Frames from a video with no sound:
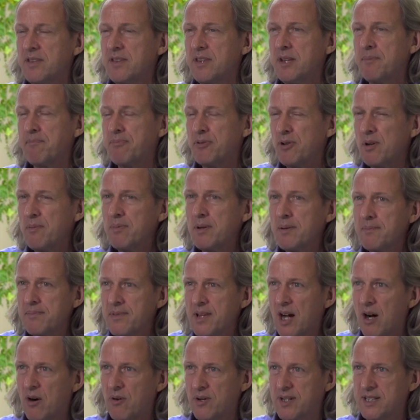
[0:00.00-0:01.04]
The problem,
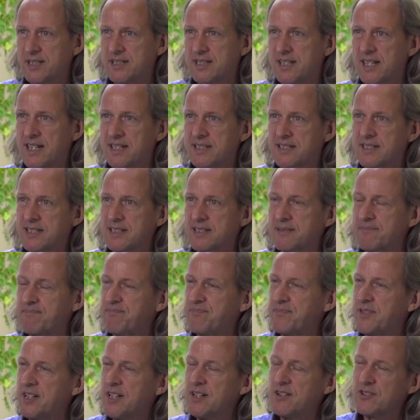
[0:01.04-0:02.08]
though, is that,
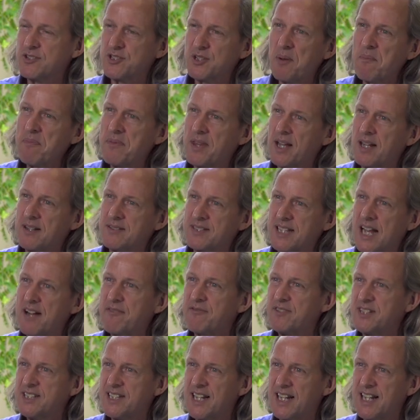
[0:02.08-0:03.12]
you know, sometimes
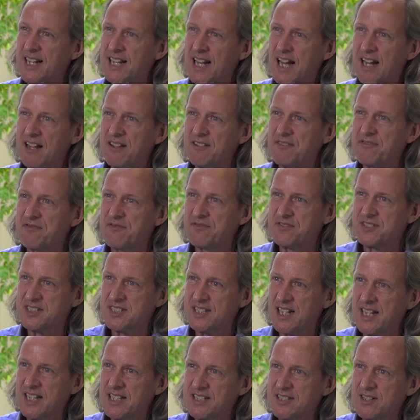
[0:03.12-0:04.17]
everyday
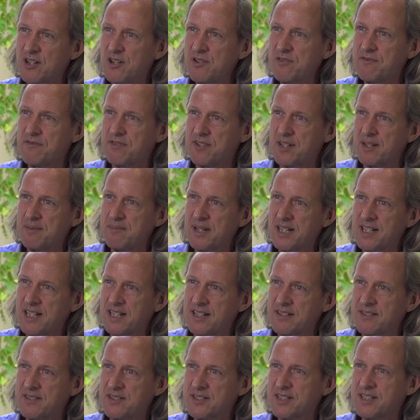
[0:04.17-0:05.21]
life takes over. I mean,
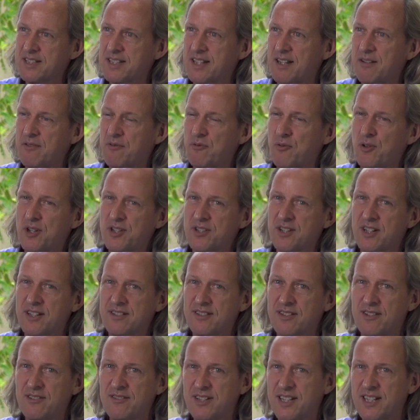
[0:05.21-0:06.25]
and we're
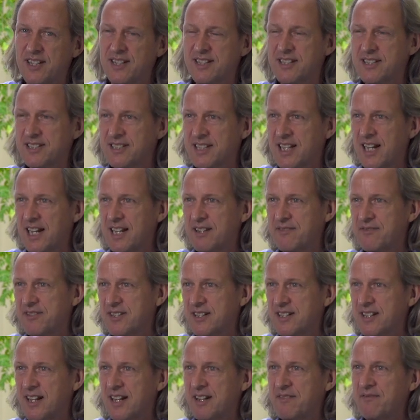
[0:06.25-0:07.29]
not only in this kind of
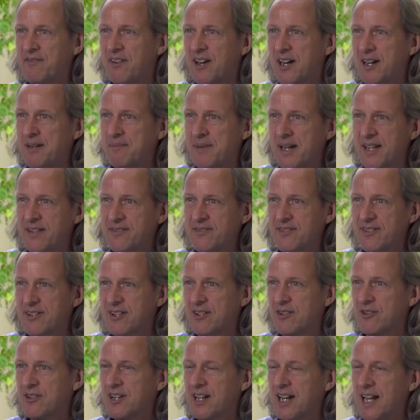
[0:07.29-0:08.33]
an
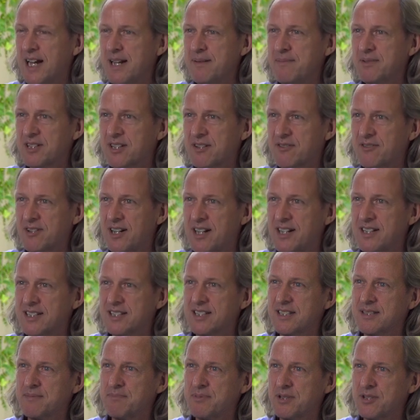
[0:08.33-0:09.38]
environmental or climate
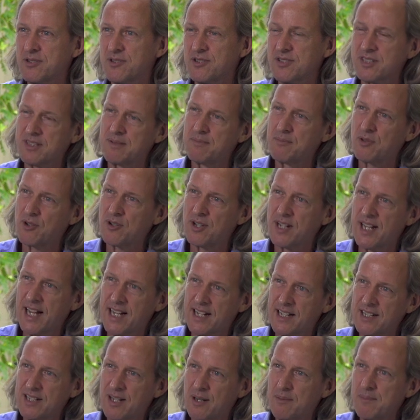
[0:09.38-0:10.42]
crisis, but also more an
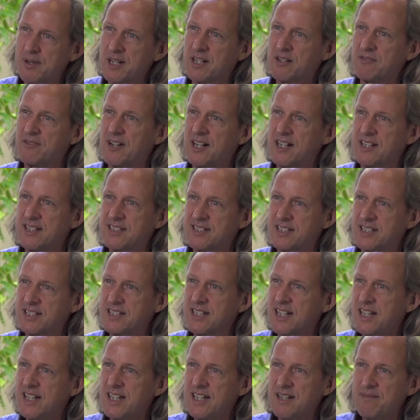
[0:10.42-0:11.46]
economic
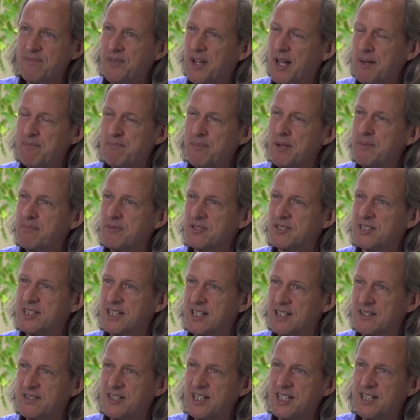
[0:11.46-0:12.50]
crisis, and people
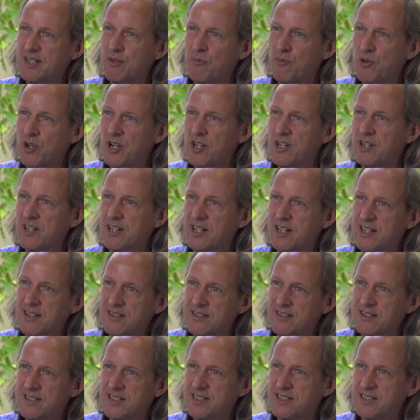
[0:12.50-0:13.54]
still need to work
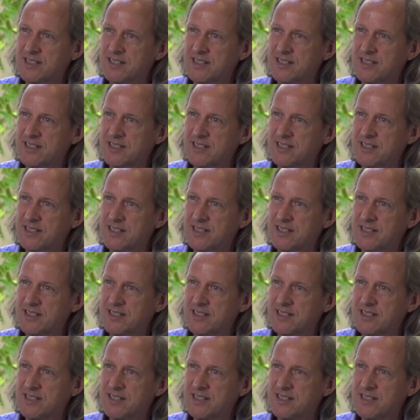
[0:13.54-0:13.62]
and